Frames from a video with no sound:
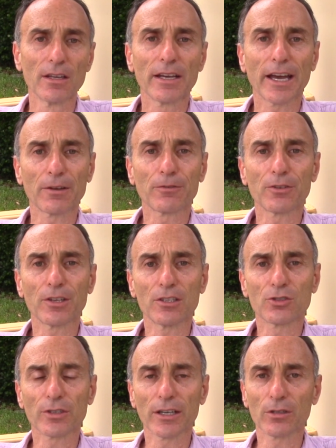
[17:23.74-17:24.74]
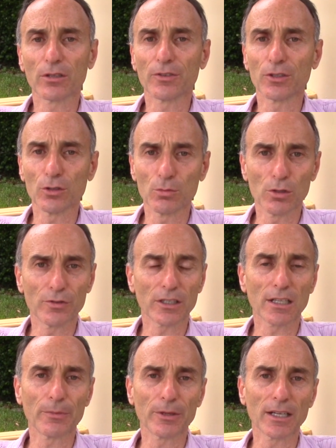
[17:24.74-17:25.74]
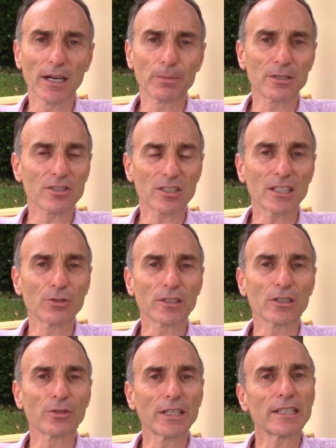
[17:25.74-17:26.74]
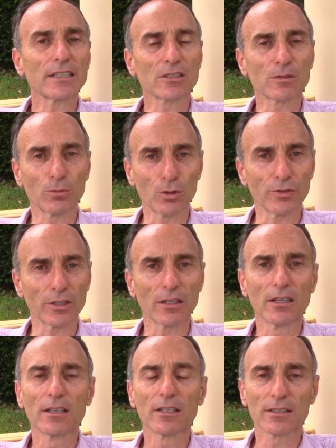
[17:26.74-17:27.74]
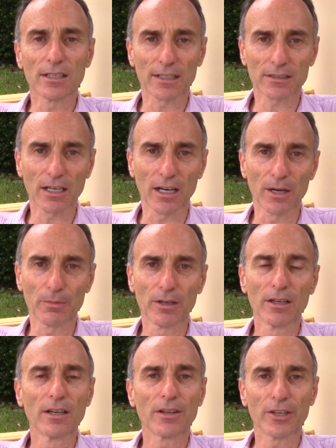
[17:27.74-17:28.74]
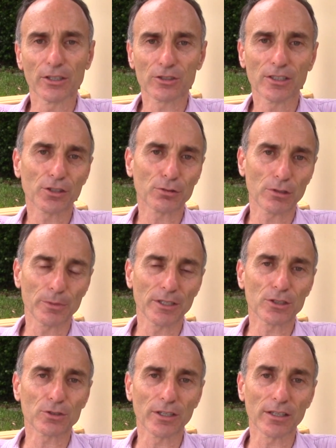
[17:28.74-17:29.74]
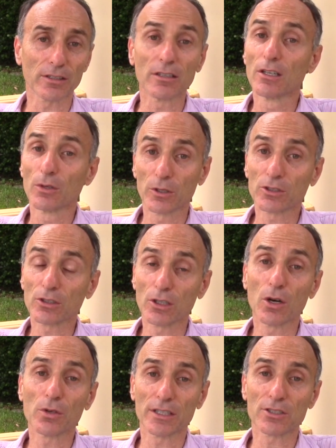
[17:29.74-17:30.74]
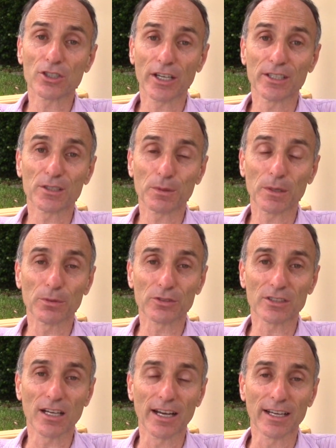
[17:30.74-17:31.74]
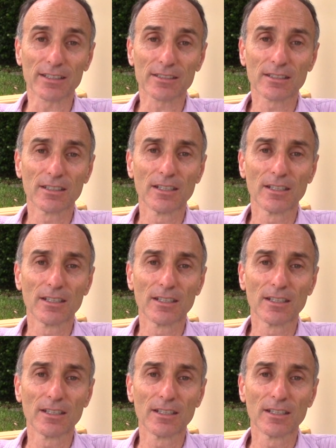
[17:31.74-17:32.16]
And for the trailer of the new movie coming up, it's secretingredientsmovie.com. There you'll see a three-minute trailer, which alone has changed people's diets.